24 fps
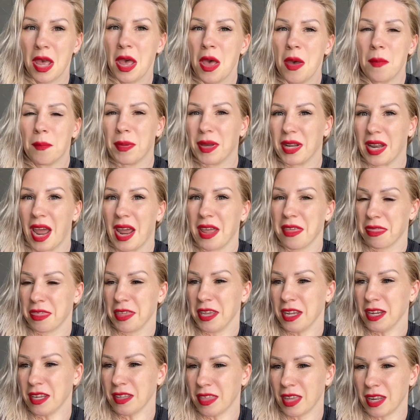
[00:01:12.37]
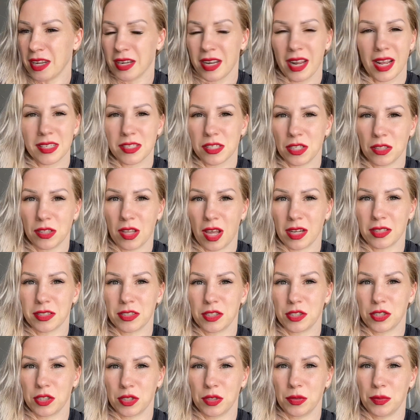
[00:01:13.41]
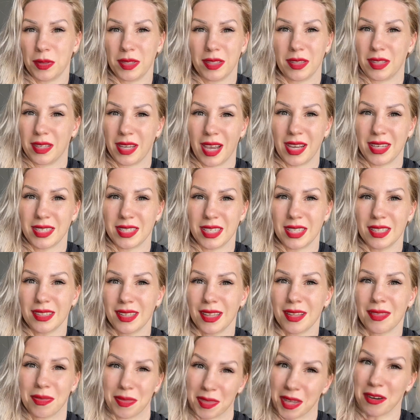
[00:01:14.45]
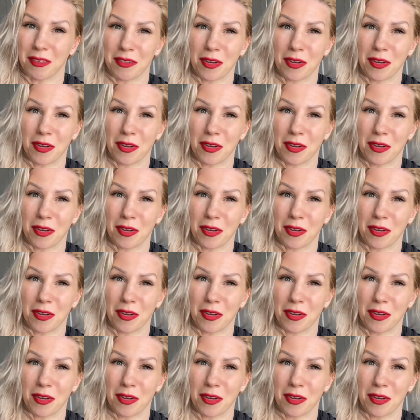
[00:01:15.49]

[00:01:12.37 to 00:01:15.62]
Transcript: but I think that it has a lot to do with the idea that they're